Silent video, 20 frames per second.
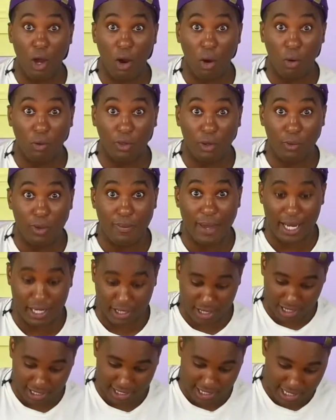the hole that we
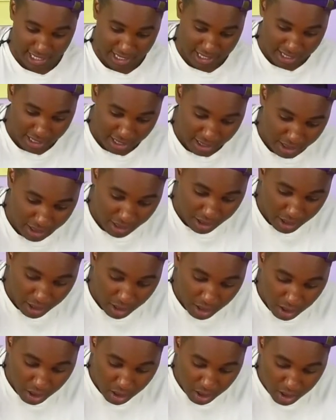made earlier.
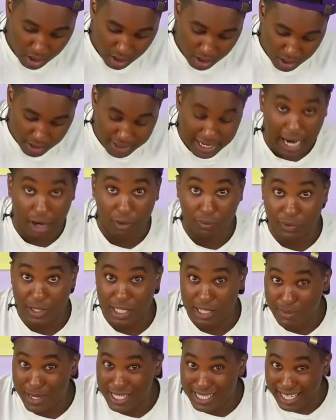Now,
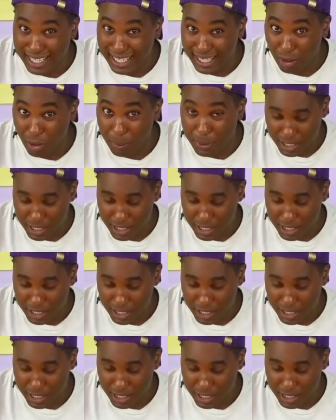this bit's a little